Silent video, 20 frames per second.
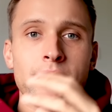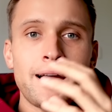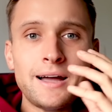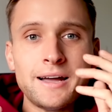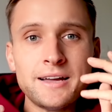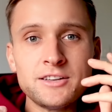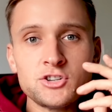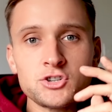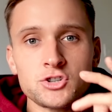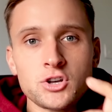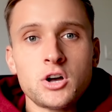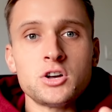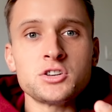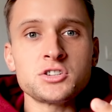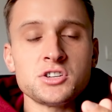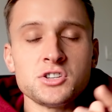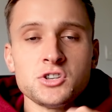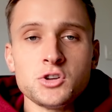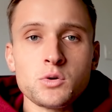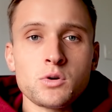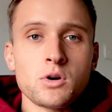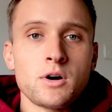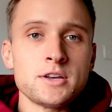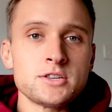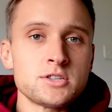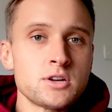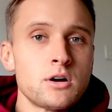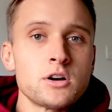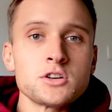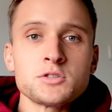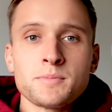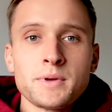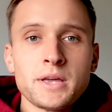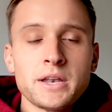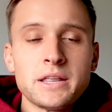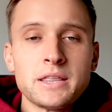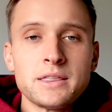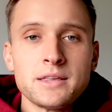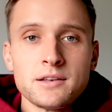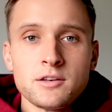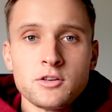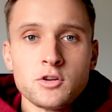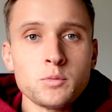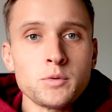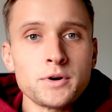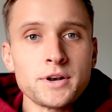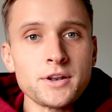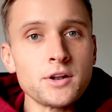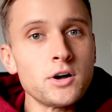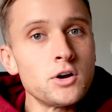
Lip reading: and just asking you guys to ask me anything that you wanted